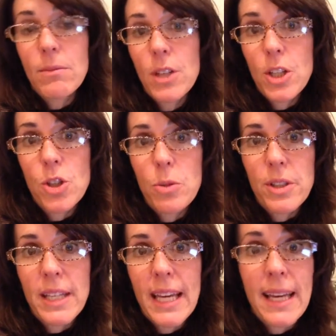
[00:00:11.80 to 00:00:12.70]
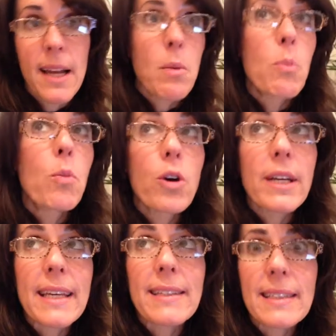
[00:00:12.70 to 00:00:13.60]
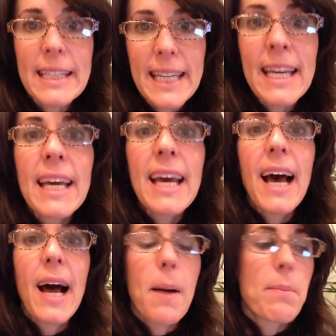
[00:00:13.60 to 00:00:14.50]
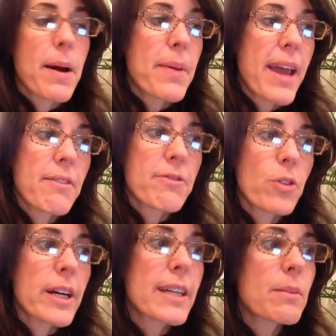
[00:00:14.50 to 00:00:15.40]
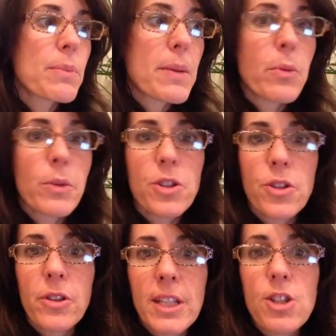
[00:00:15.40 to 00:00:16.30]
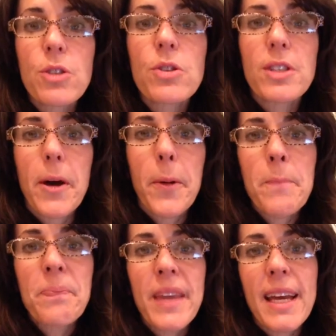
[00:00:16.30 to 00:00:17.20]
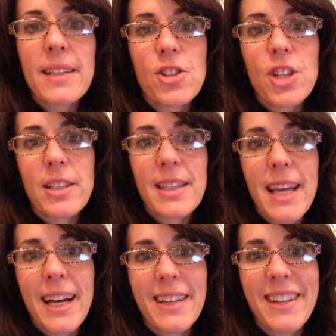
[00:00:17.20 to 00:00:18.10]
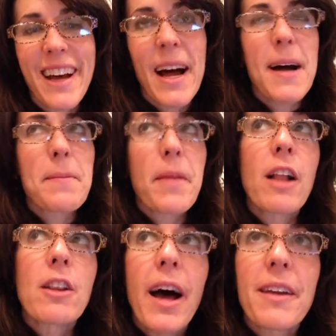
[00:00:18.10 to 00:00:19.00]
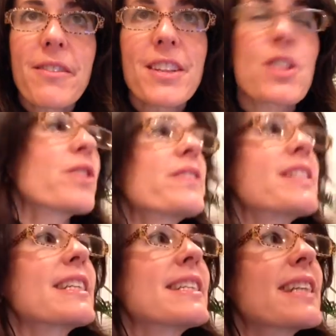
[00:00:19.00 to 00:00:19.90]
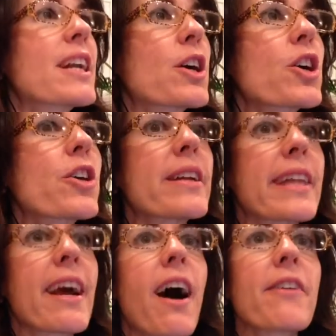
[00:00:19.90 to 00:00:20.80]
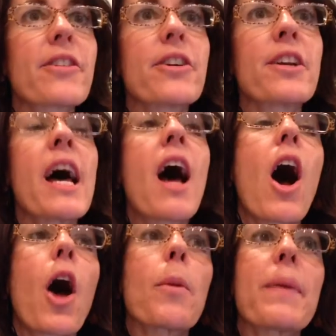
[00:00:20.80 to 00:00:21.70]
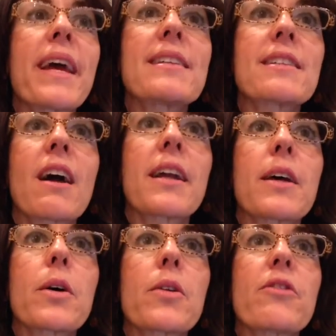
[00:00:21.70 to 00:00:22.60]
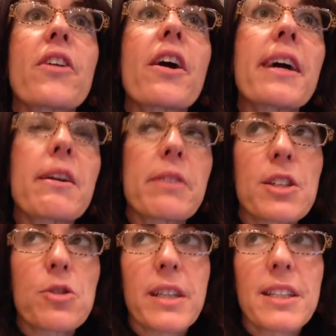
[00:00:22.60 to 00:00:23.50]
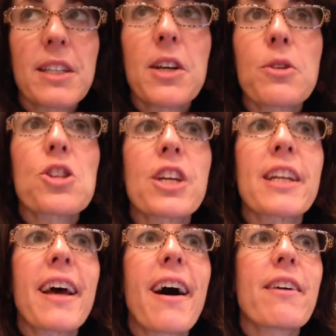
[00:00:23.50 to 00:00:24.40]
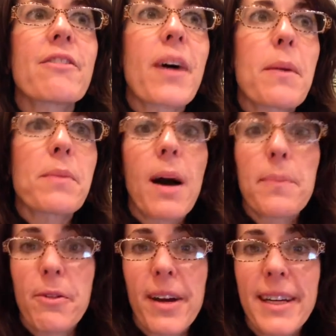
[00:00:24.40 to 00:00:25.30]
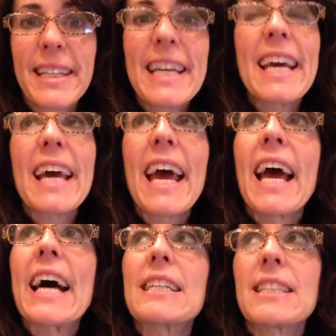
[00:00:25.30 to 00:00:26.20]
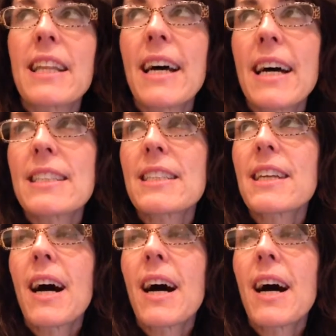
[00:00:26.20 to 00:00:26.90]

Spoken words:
consumers can get more easily by paying for it, people will certainly do so. It's just that a lot of the services that are currently offered are based on a very restricted notion of copyright, and that